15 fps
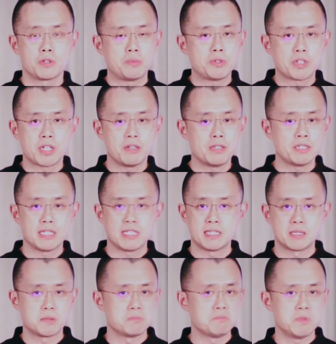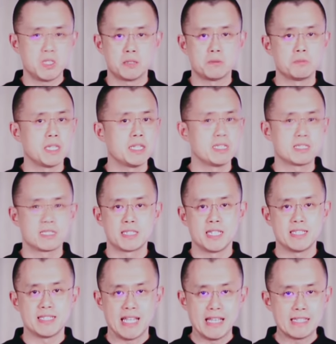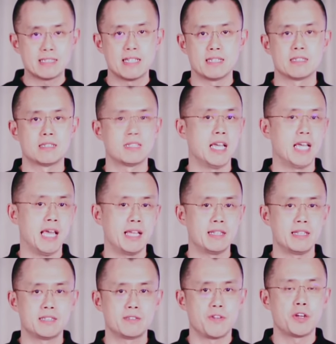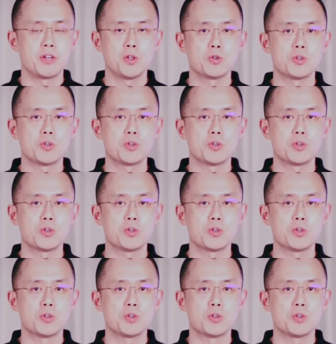cryptocurrencies, you know, it's it's instant and it's very low